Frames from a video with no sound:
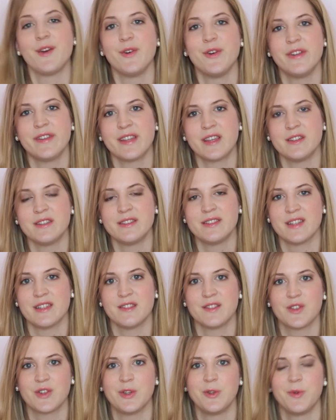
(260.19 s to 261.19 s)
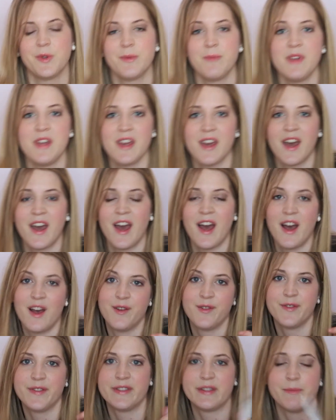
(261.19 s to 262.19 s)
I always carry sunscreen with me. I
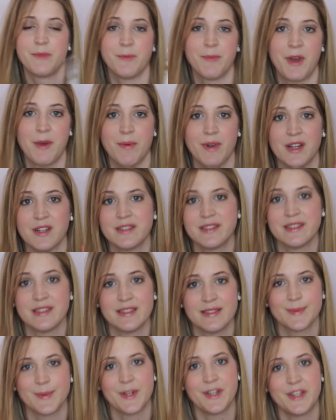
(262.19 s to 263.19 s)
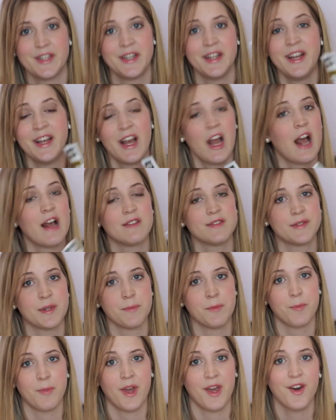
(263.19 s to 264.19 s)
have some in my purse. This one has some
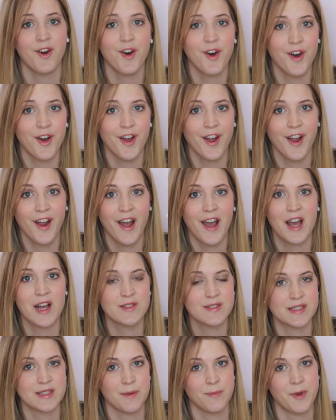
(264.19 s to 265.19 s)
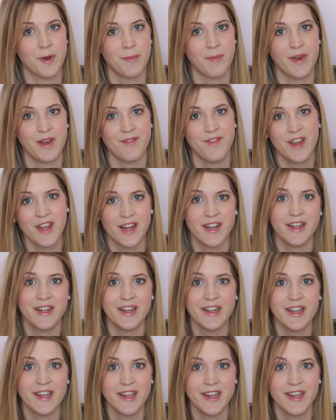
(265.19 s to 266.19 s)
in my car. I have some on my
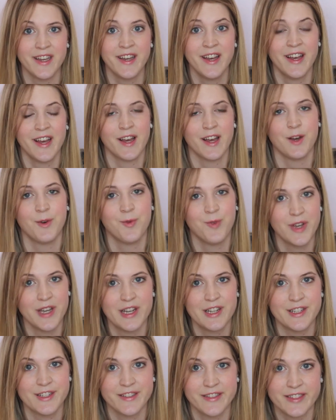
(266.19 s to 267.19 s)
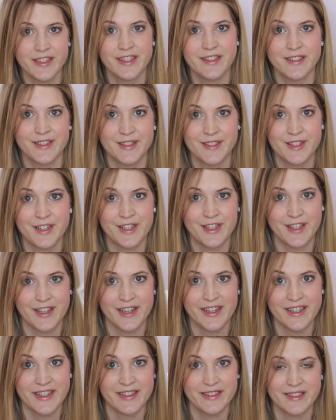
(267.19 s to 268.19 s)
vanity. Wear your sunscreen,
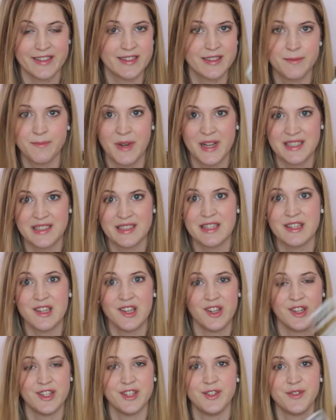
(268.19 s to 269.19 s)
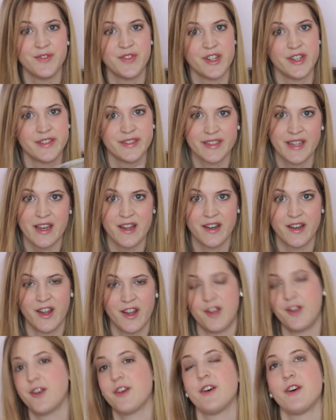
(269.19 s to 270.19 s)
guys. It's the best thing you can do for your skin
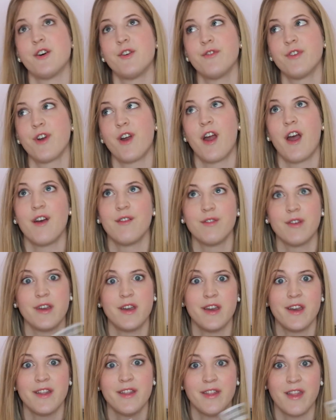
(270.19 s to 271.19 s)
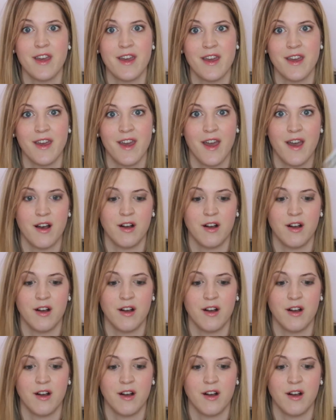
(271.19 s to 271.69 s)
over everything